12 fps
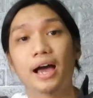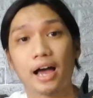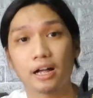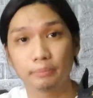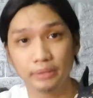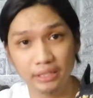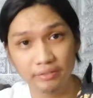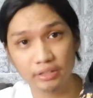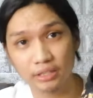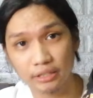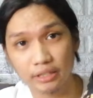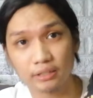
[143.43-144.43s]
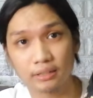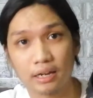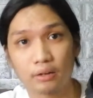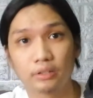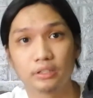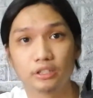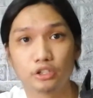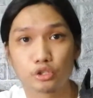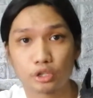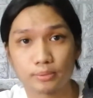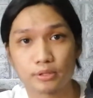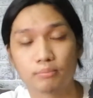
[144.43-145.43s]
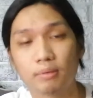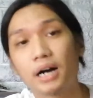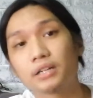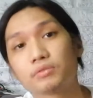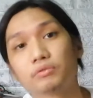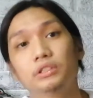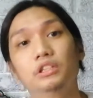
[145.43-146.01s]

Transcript: I'll be leaving a link down in the description box for the